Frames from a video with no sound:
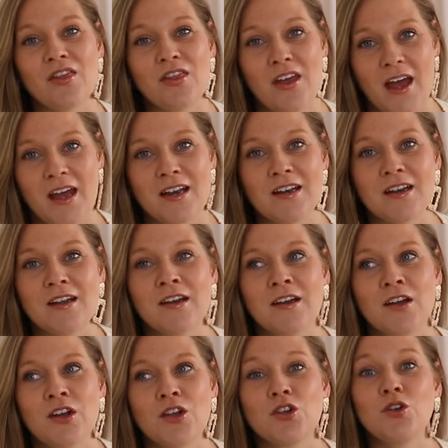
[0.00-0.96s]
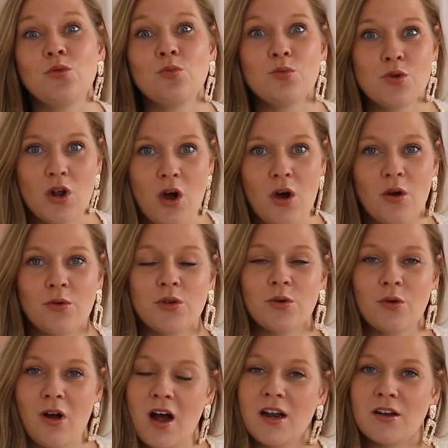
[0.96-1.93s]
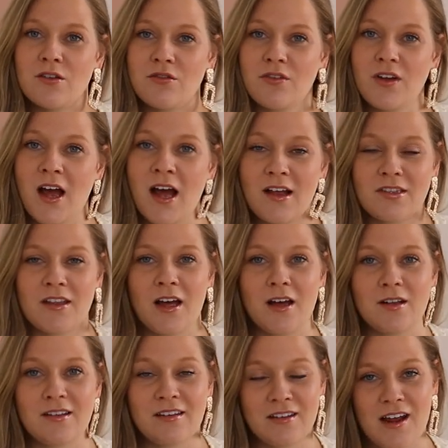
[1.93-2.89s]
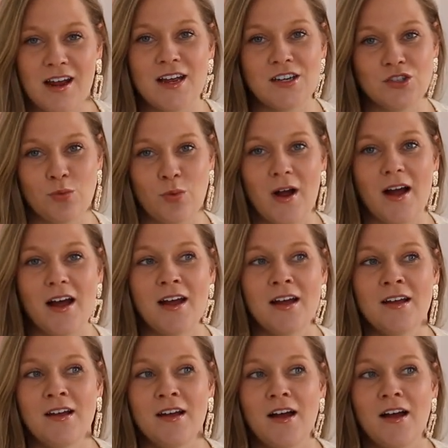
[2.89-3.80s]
then you know you're kind of at that stage where